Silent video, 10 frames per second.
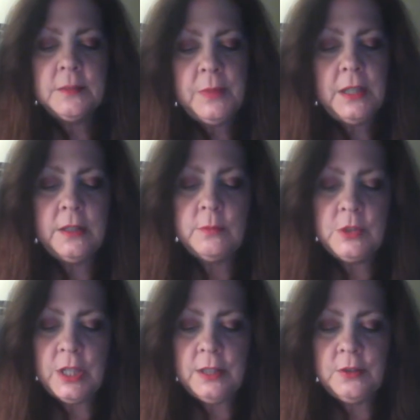medium,
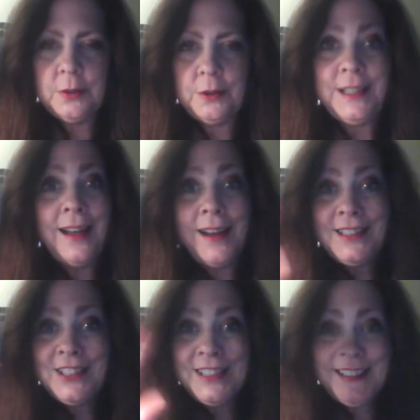Jane Doherty, hi
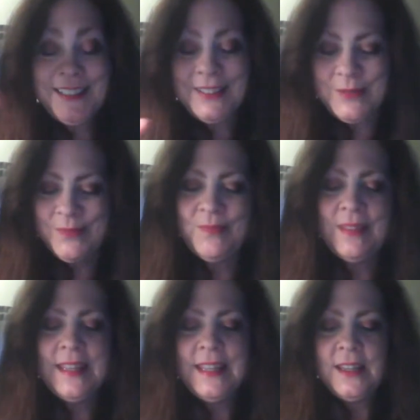Jane,
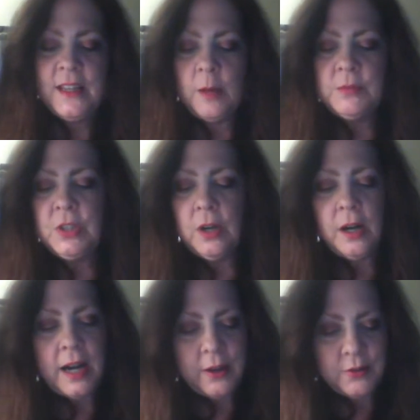come to
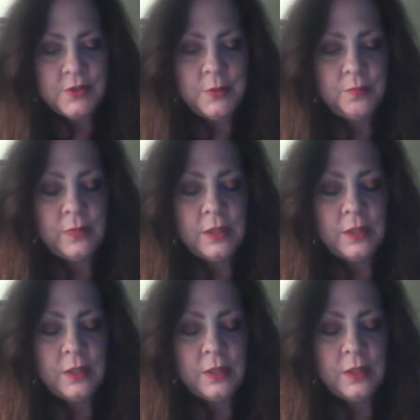our house.